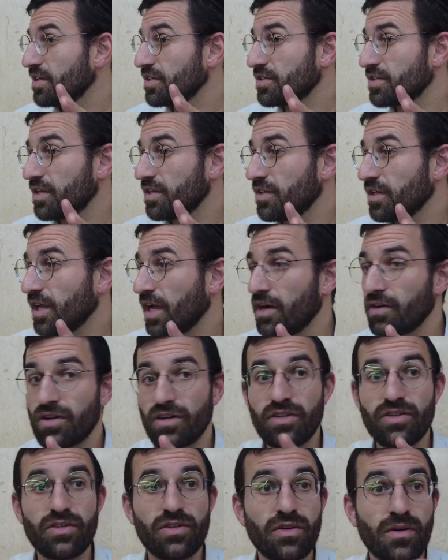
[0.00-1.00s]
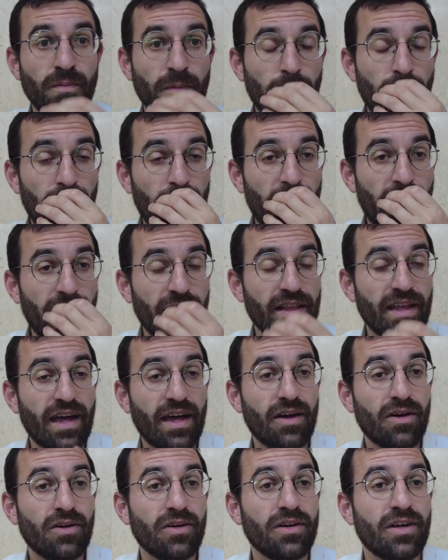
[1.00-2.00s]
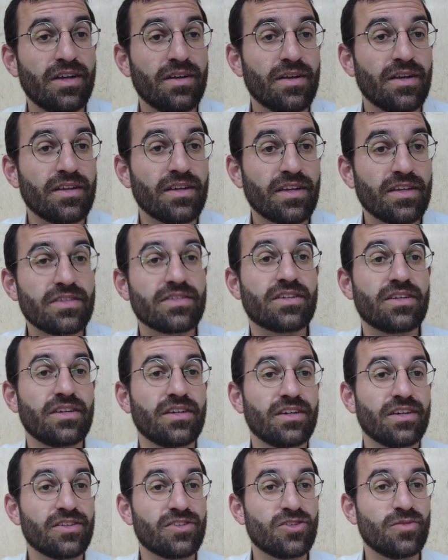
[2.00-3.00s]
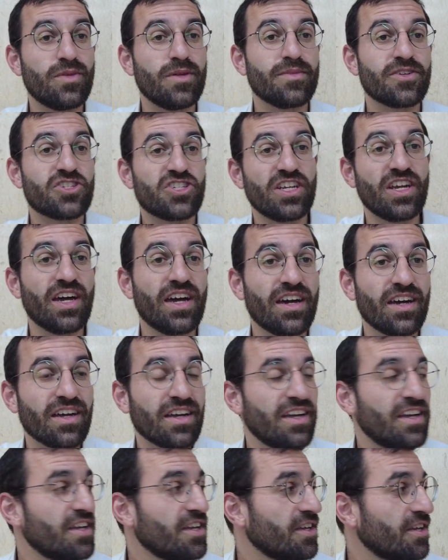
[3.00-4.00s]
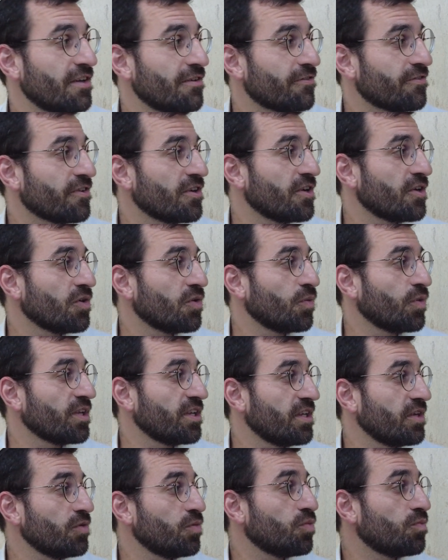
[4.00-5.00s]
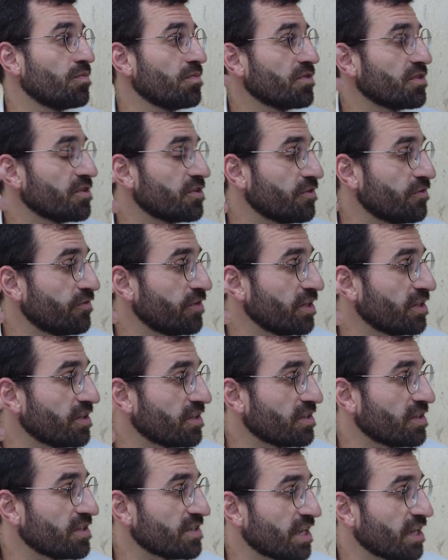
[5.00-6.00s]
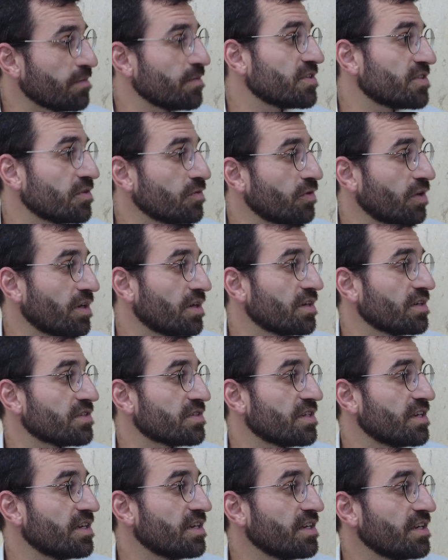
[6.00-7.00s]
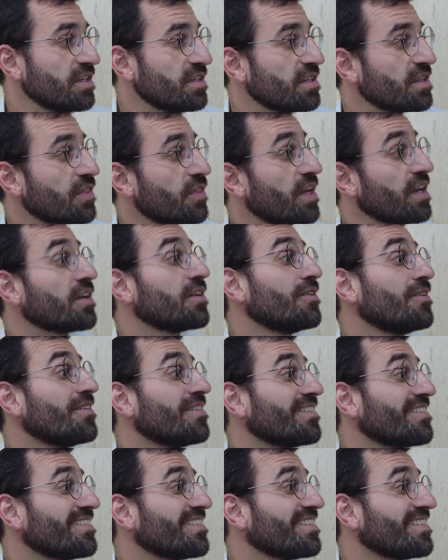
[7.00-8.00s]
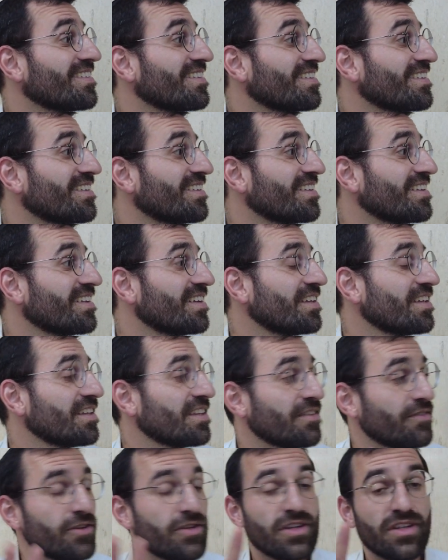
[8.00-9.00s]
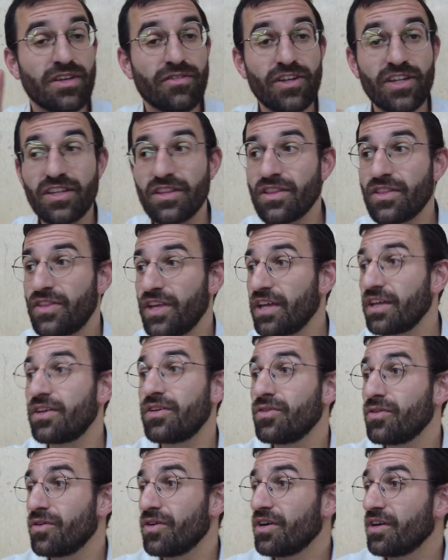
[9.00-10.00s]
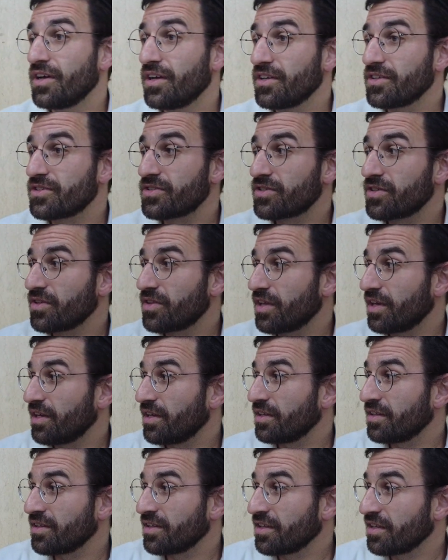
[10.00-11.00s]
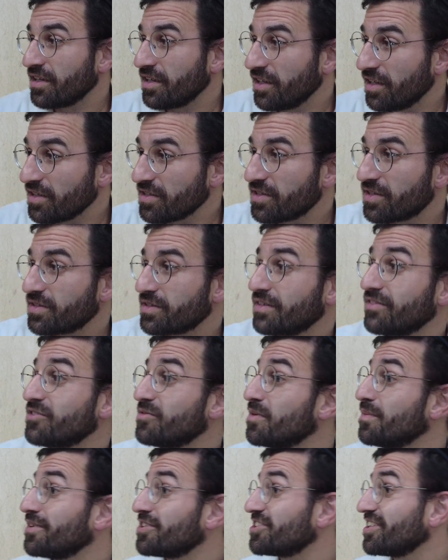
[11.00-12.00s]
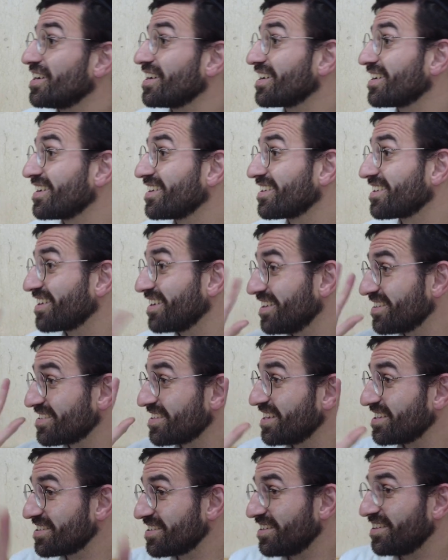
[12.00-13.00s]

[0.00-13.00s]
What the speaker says: said that how can you allow Chizkiah to be Mashiach if when he defeated his enemies in wars, he didn't thank you. If he didn't thank you, so then he doesn't deserve to be Mashiach. Okay, so